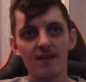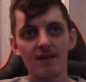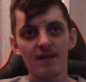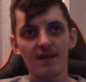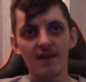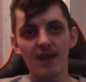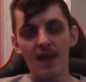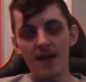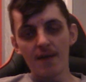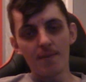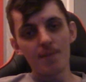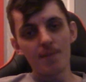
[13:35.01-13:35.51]

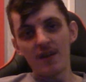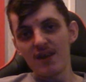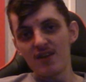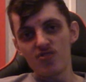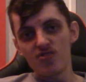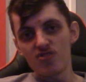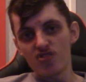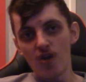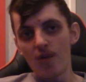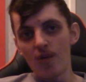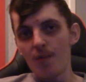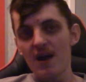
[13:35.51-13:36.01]
Kingpin
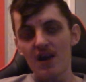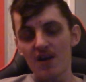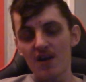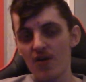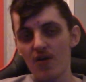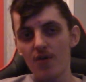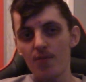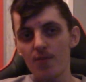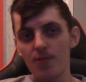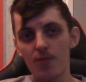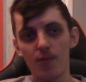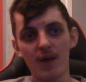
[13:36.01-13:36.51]
show back
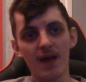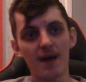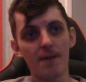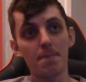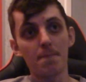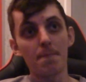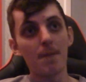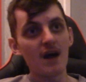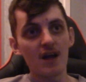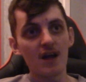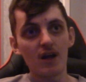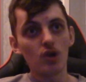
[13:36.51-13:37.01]
up, we had
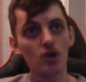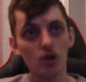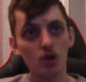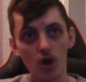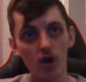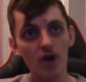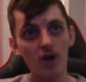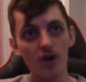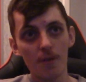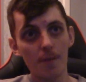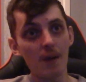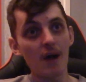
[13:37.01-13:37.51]
Maya
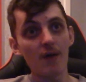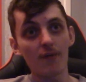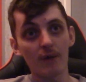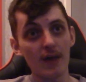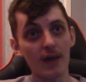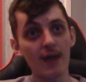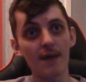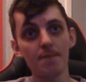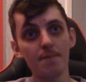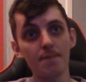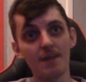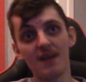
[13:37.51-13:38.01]
learn about
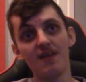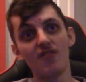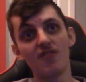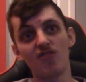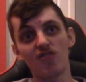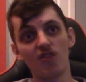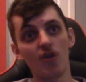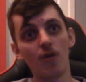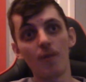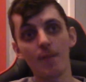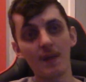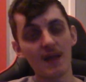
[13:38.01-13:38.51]
Kingpin
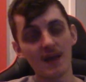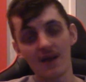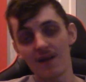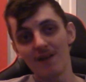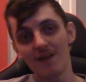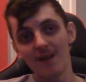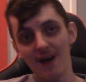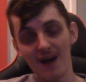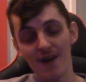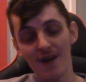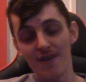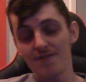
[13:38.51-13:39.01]
still being
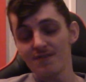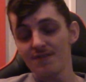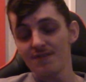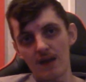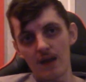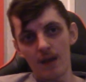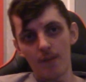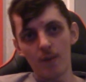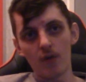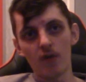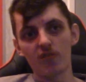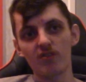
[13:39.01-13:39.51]
alive,
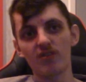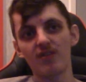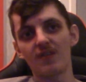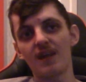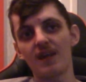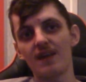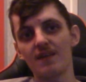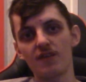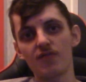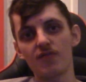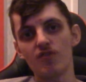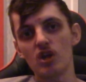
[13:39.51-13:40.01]
and we obviously
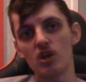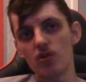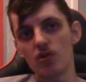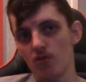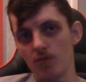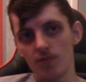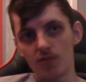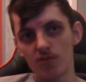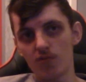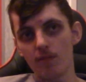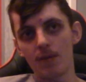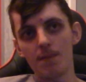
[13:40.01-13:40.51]
had the
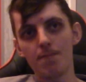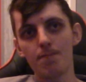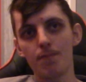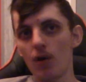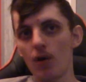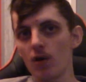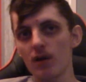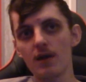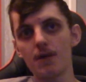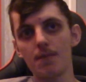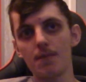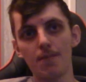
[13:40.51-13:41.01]
reunion between
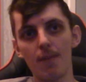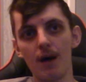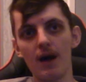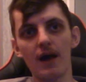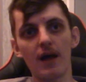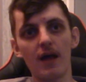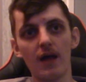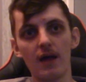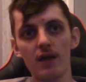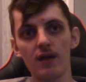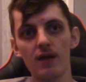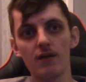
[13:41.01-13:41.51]
Bonnie and
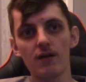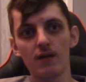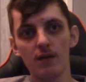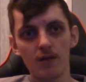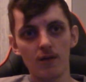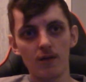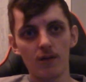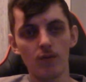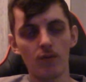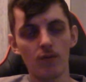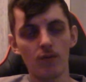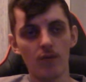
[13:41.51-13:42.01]
Maya,
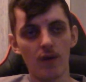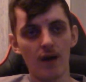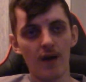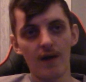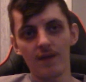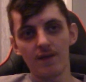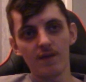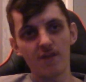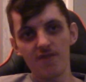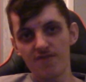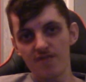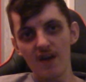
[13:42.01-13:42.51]

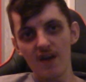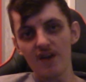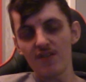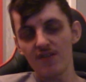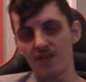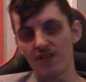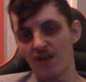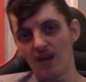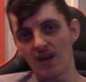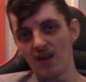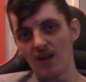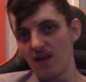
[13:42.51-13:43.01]
and the fight
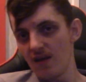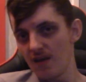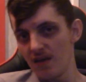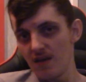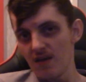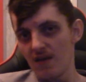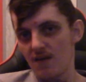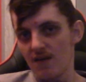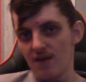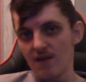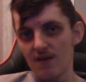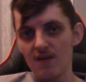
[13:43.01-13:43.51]
scene.
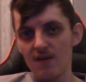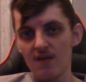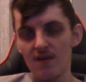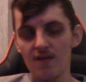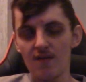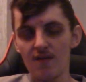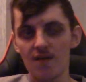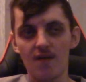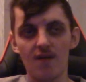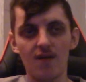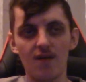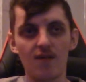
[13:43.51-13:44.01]

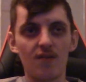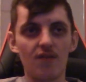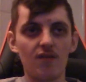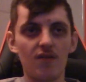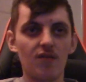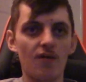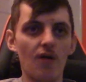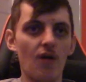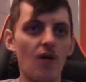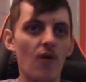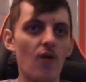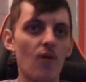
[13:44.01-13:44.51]

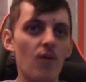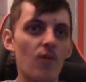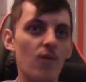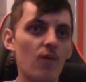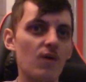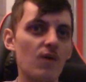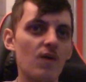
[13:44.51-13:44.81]
So,